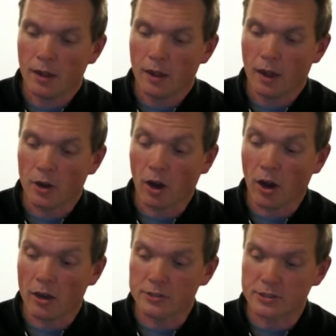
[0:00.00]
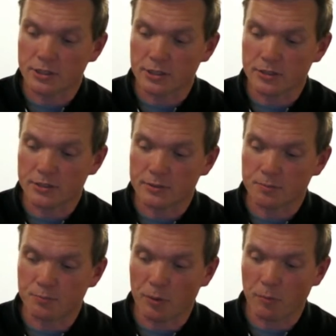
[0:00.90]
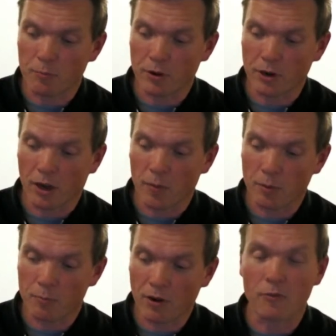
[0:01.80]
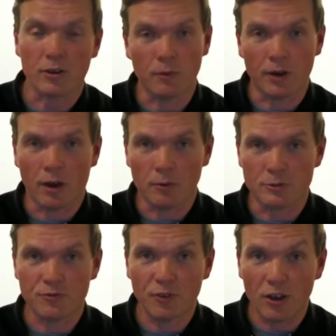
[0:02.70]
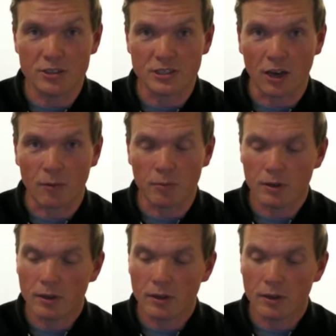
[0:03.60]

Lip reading: I got asked to bring my print up. I proudly went up. I was first up.